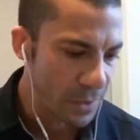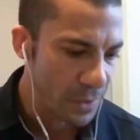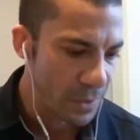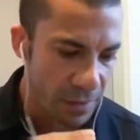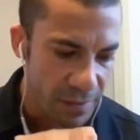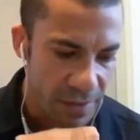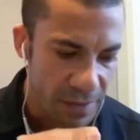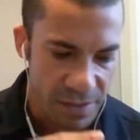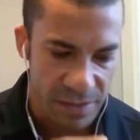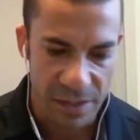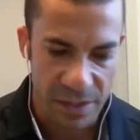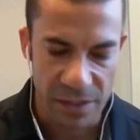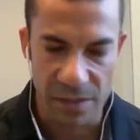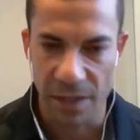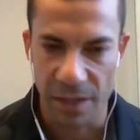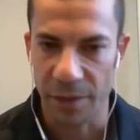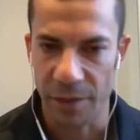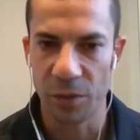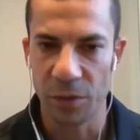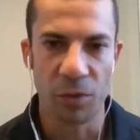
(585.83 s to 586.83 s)
there's things
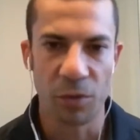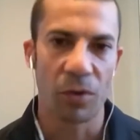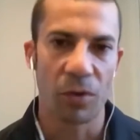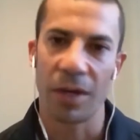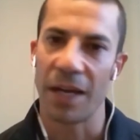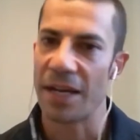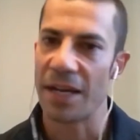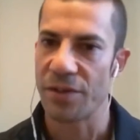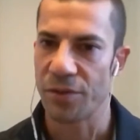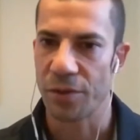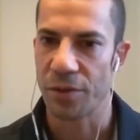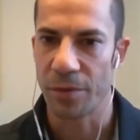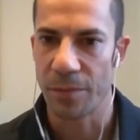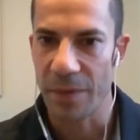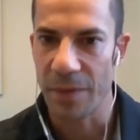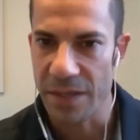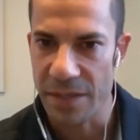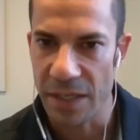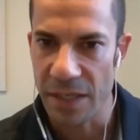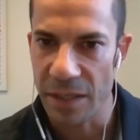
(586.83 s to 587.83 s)
like Google Classroom,
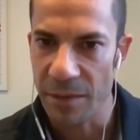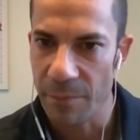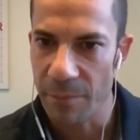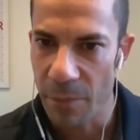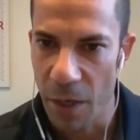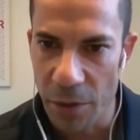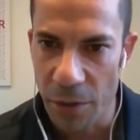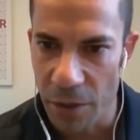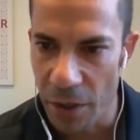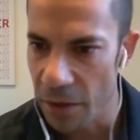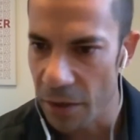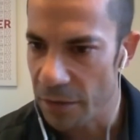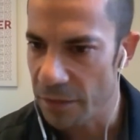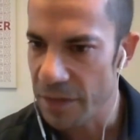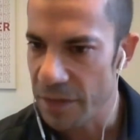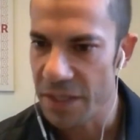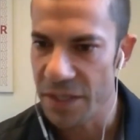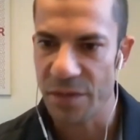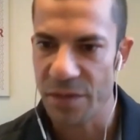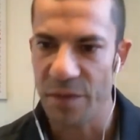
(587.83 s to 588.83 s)
there's Edmodo,
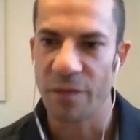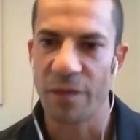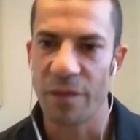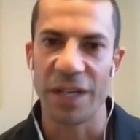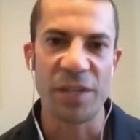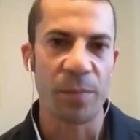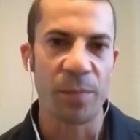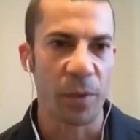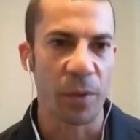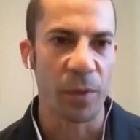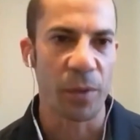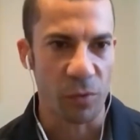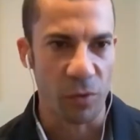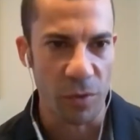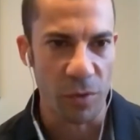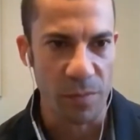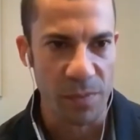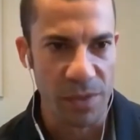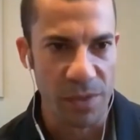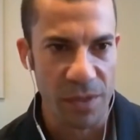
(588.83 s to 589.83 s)
there's Facebook
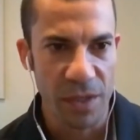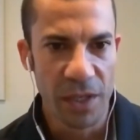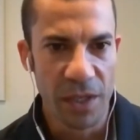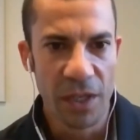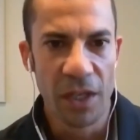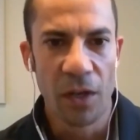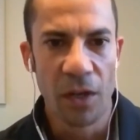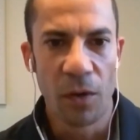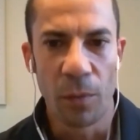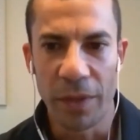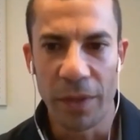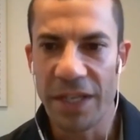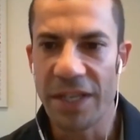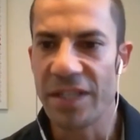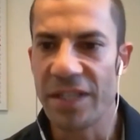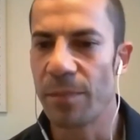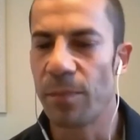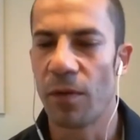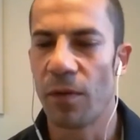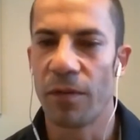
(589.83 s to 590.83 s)
groups. We need
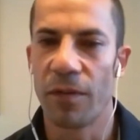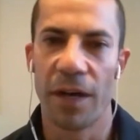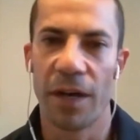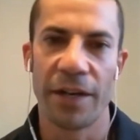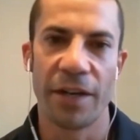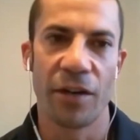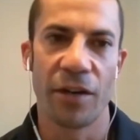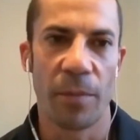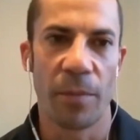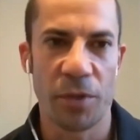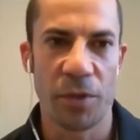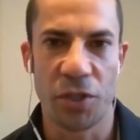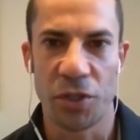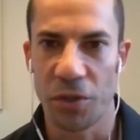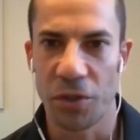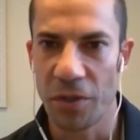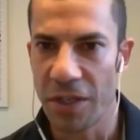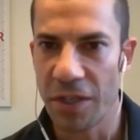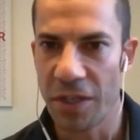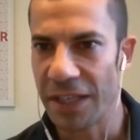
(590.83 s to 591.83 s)
to provide an
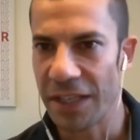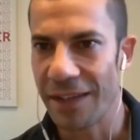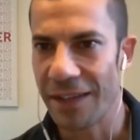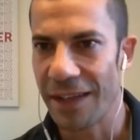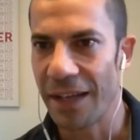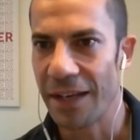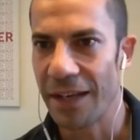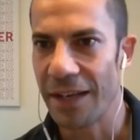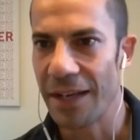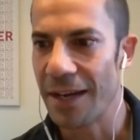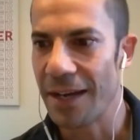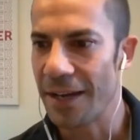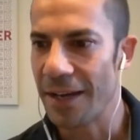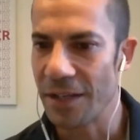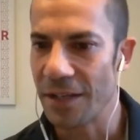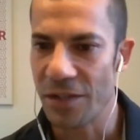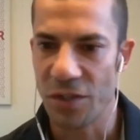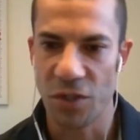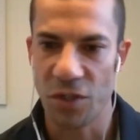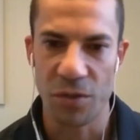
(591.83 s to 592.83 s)
opportunity that
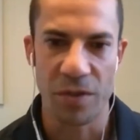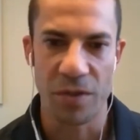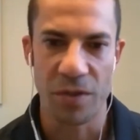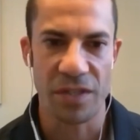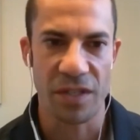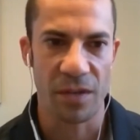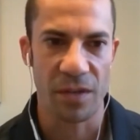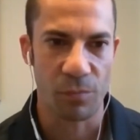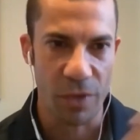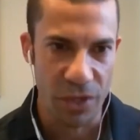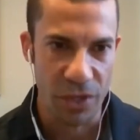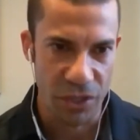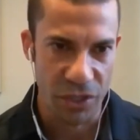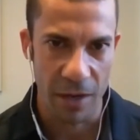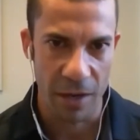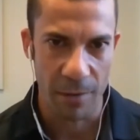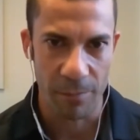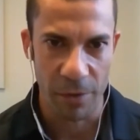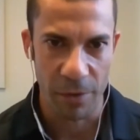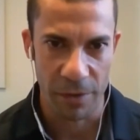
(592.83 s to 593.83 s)
students can reach
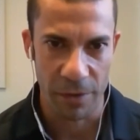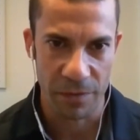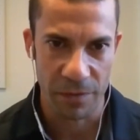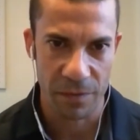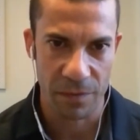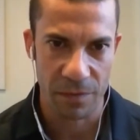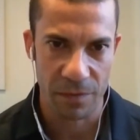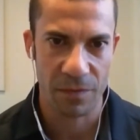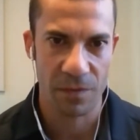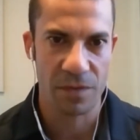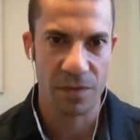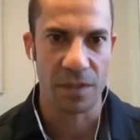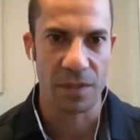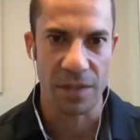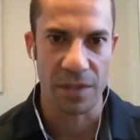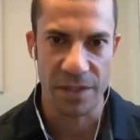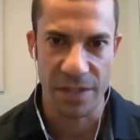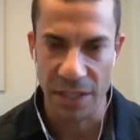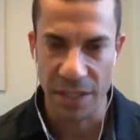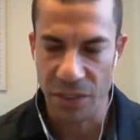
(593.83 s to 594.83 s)
out both to the
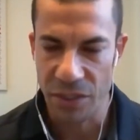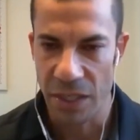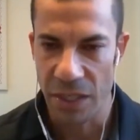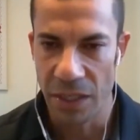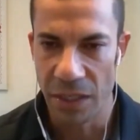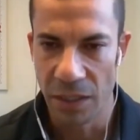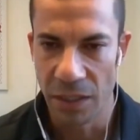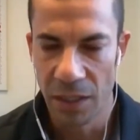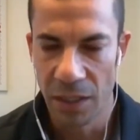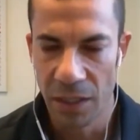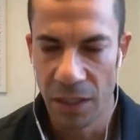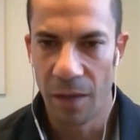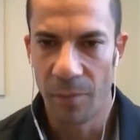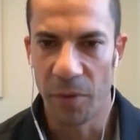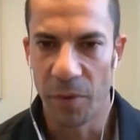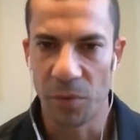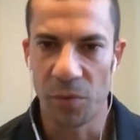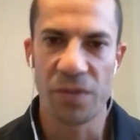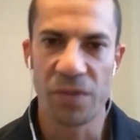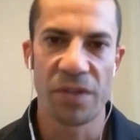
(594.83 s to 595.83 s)
teacher
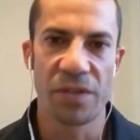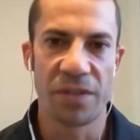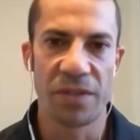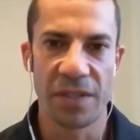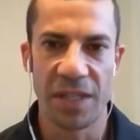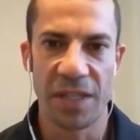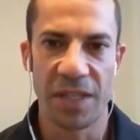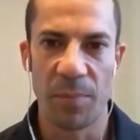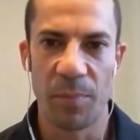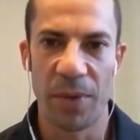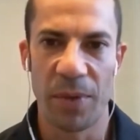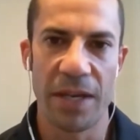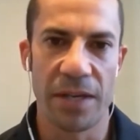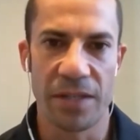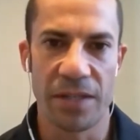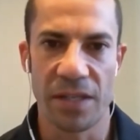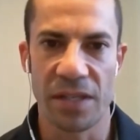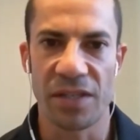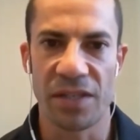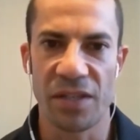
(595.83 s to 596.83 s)
but also to their
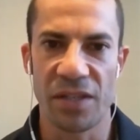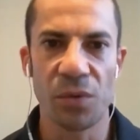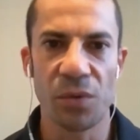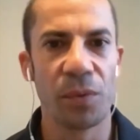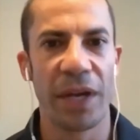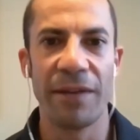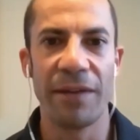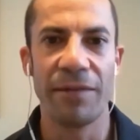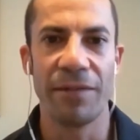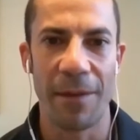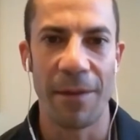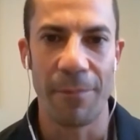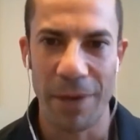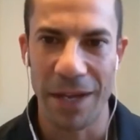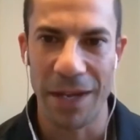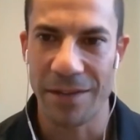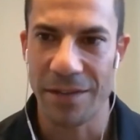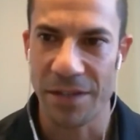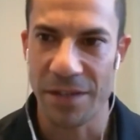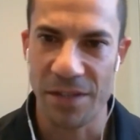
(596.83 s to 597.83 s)
peers, and still have that
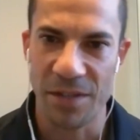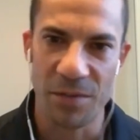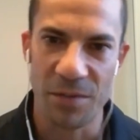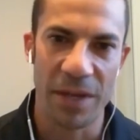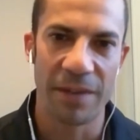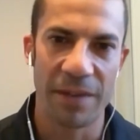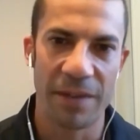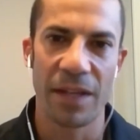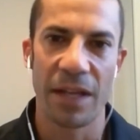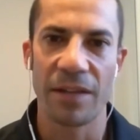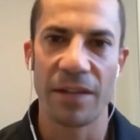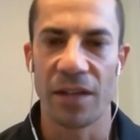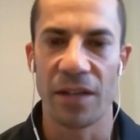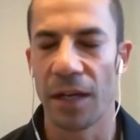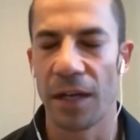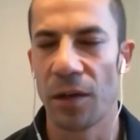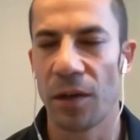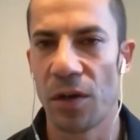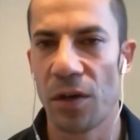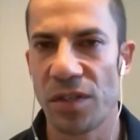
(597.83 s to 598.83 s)
banter, still have that
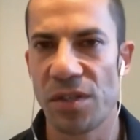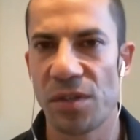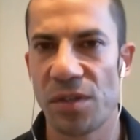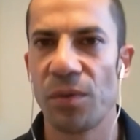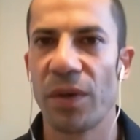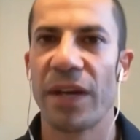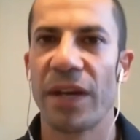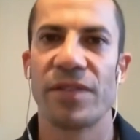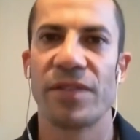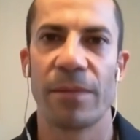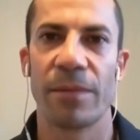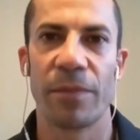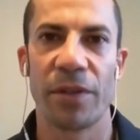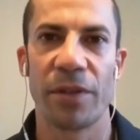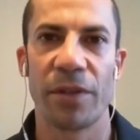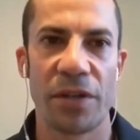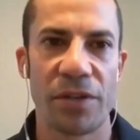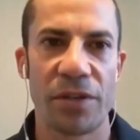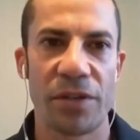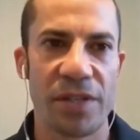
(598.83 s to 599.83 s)
dialogue, still have some of
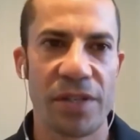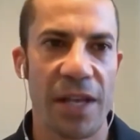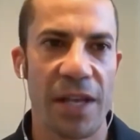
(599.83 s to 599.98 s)
those